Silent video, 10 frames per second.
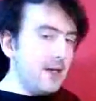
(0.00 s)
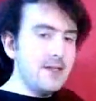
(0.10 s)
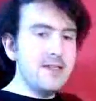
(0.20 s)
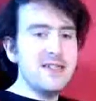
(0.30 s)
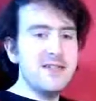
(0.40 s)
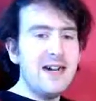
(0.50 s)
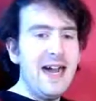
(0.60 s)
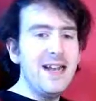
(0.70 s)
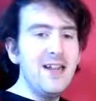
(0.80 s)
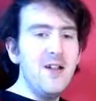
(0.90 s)

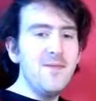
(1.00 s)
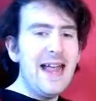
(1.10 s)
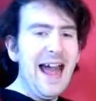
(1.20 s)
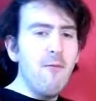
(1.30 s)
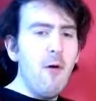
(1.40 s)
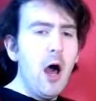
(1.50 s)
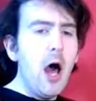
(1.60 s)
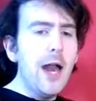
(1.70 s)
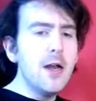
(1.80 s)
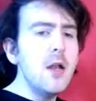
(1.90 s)
I love that
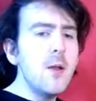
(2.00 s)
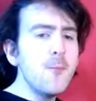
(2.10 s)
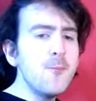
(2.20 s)
one.